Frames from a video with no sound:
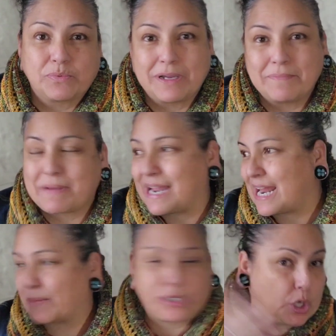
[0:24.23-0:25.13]
went by
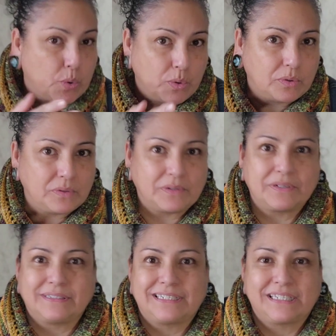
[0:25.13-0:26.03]
like, phew,
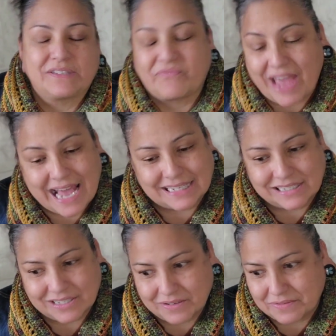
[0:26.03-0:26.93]
just
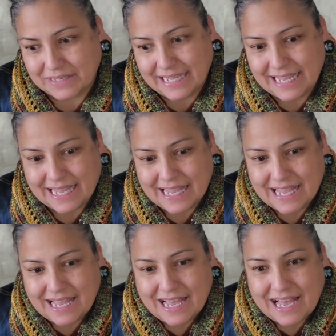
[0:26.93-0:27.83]
fast. So,
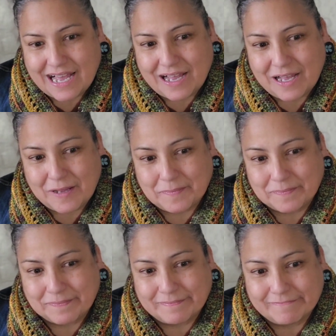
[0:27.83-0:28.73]

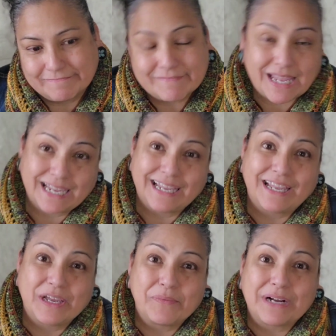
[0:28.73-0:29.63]
welcome
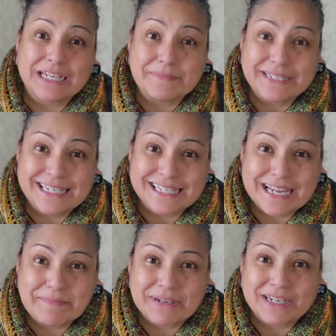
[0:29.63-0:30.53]
to
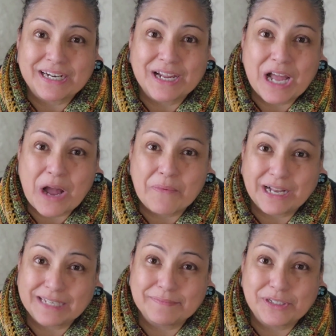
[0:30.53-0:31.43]
December.
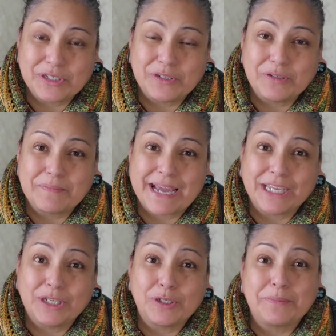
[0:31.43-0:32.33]
Welcome to my
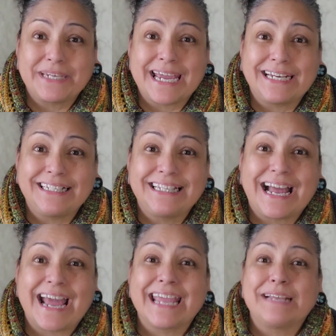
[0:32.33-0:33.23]
YouTube channel.
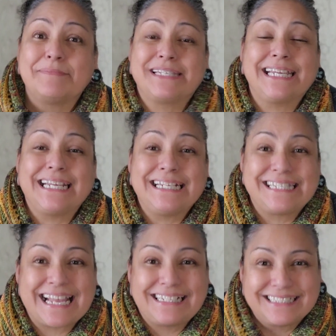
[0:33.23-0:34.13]
I am
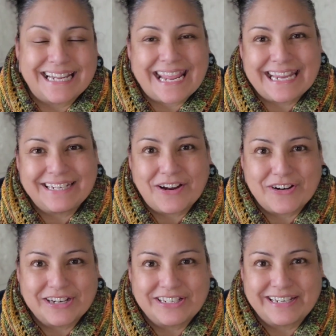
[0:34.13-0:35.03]
Zelda
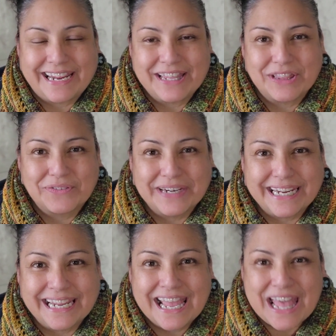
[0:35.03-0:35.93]

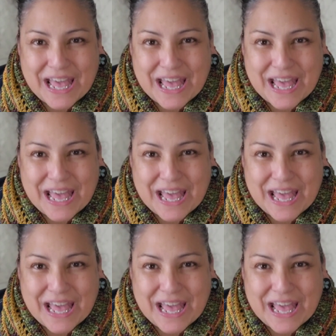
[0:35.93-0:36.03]
NRJ3.